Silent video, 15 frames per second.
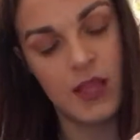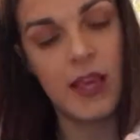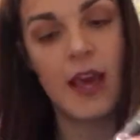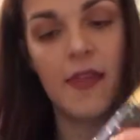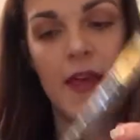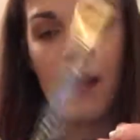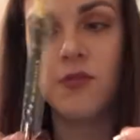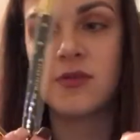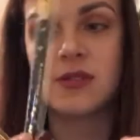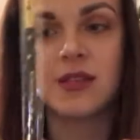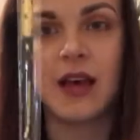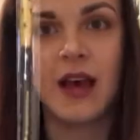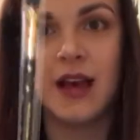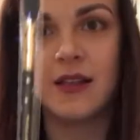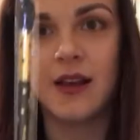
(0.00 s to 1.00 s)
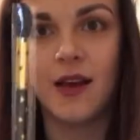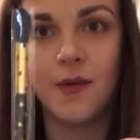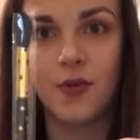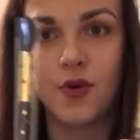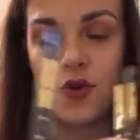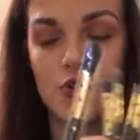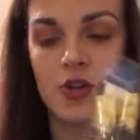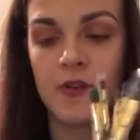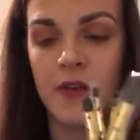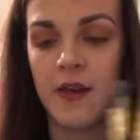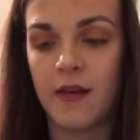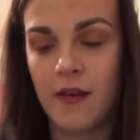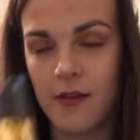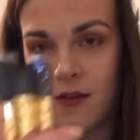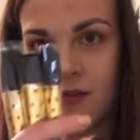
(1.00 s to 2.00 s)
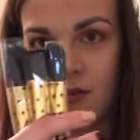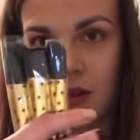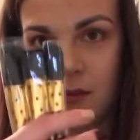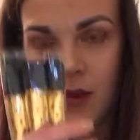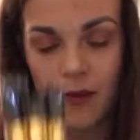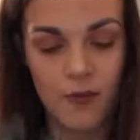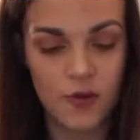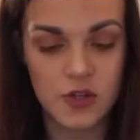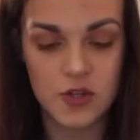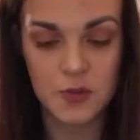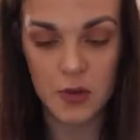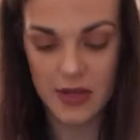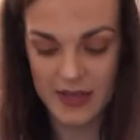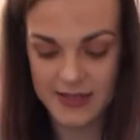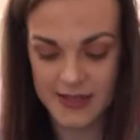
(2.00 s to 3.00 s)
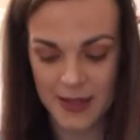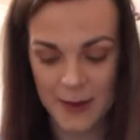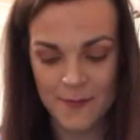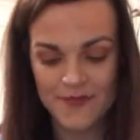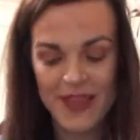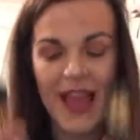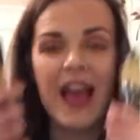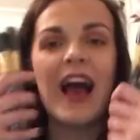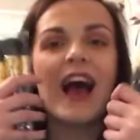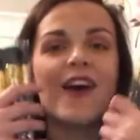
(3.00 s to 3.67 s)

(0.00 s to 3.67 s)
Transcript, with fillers: yeah that one's the highlighter brush and they're like the three big brushes but yes